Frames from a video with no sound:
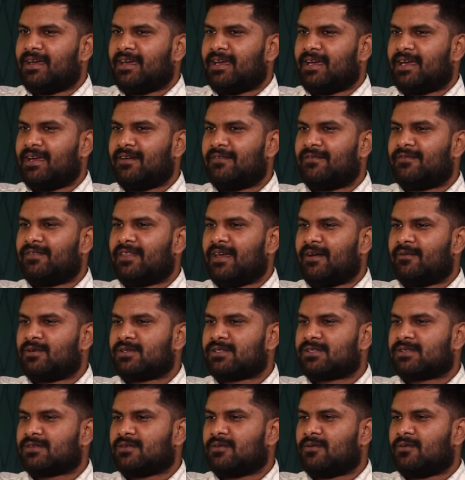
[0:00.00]
If there
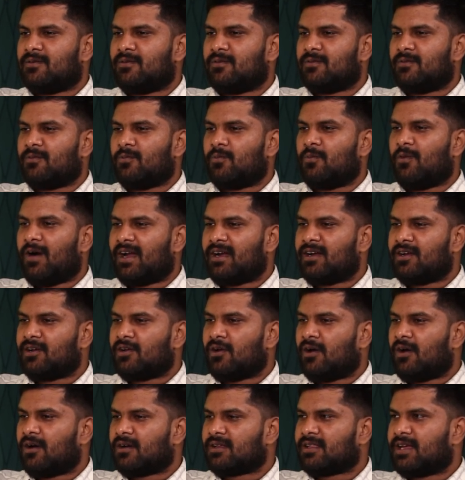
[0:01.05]
was one
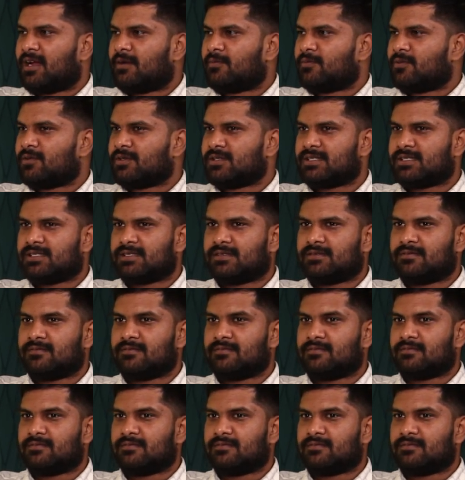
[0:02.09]
dog that was